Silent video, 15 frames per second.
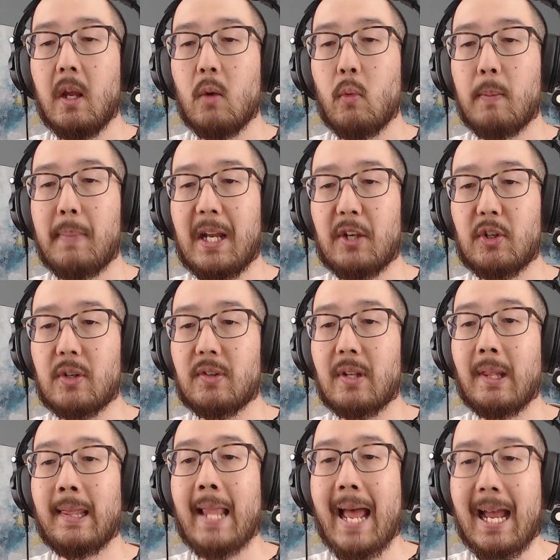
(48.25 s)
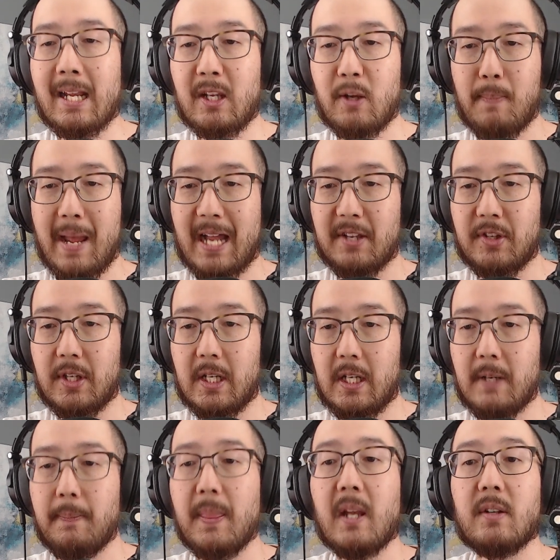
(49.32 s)
When patients lack
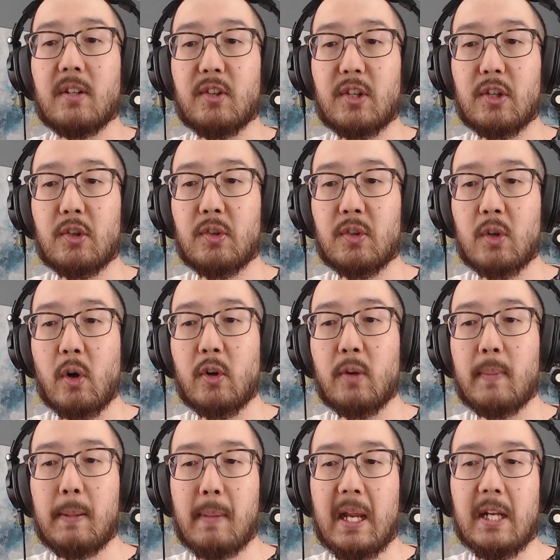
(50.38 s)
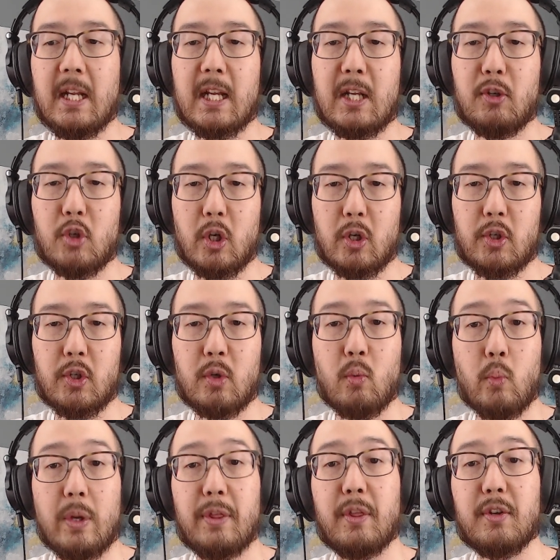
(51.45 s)
capacity, decisions are to be made in conjunction
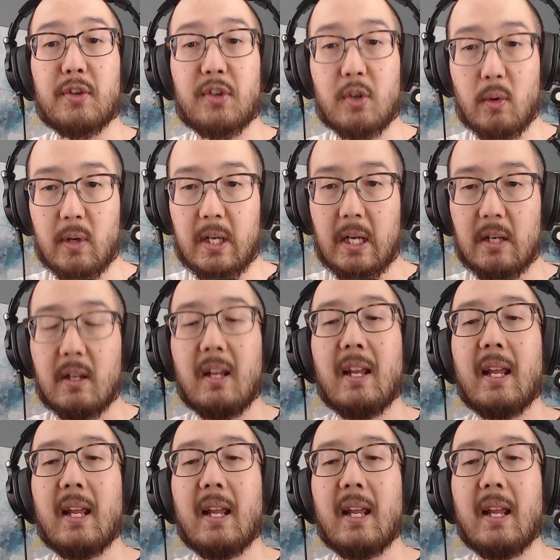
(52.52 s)
with the surrogate,